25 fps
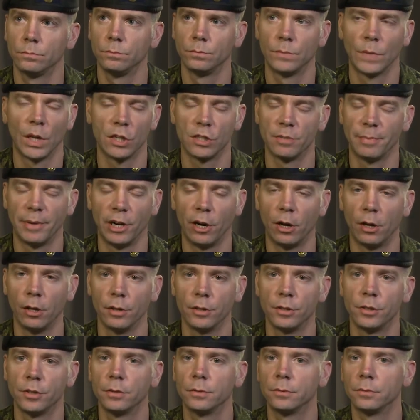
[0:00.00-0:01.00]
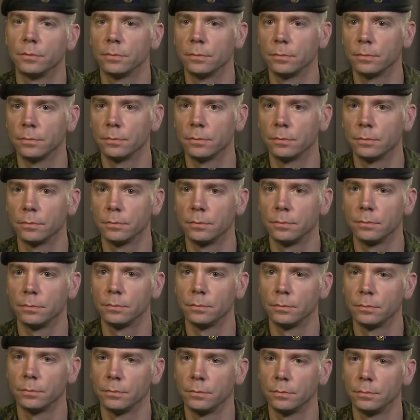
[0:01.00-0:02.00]
Not to my knowledge.
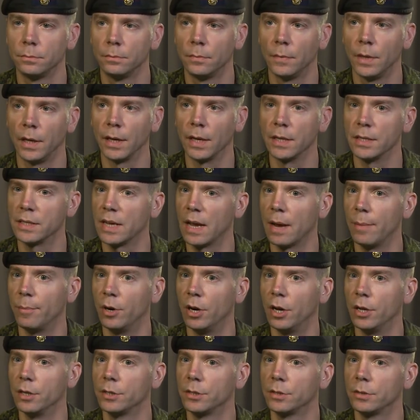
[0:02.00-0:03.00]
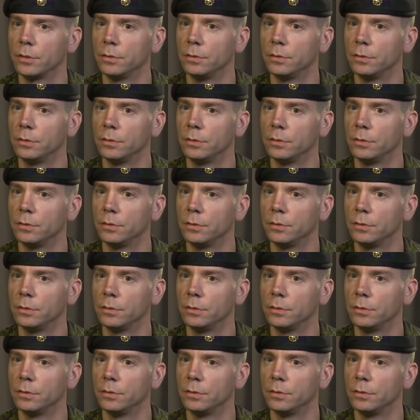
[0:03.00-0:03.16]
Okay. Against Camp Mirage?